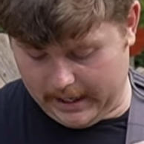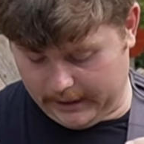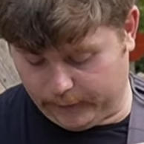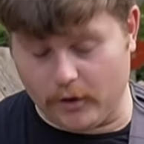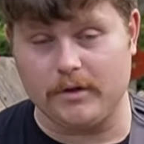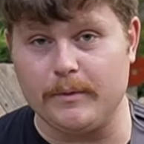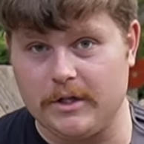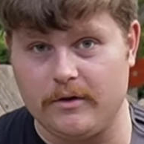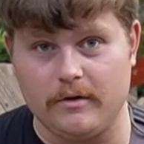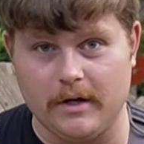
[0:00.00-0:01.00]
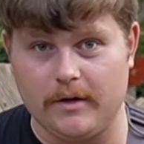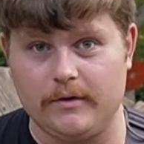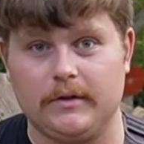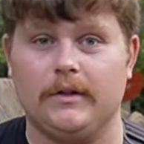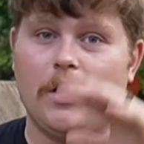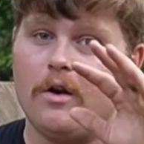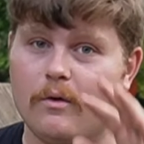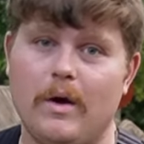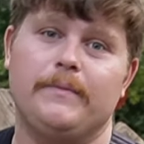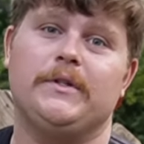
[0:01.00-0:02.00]
as far as the material goes, go to
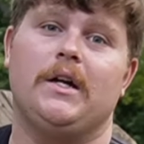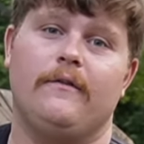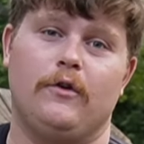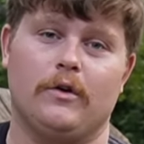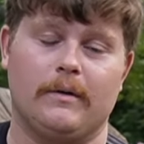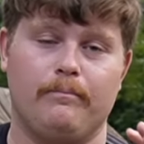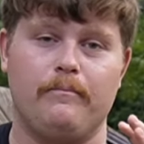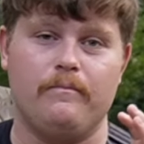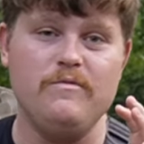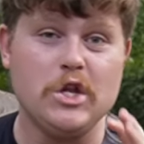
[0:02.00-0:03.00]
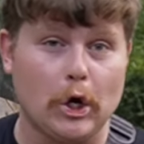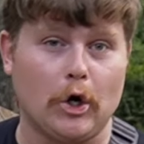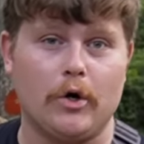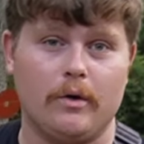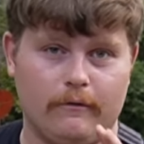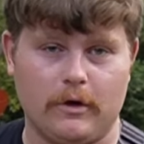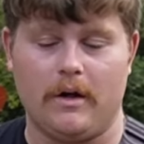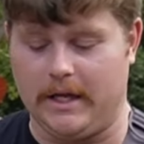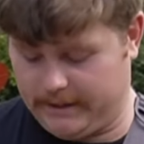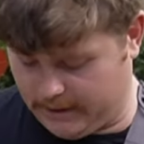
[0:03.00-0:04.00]
their website if you're a nerd for
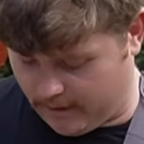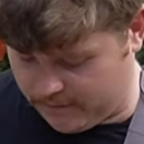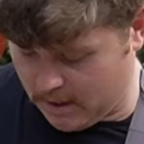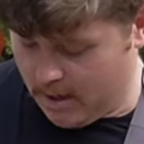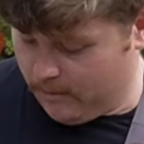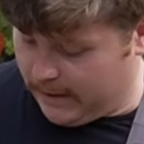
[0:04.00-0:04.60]
all that stuff,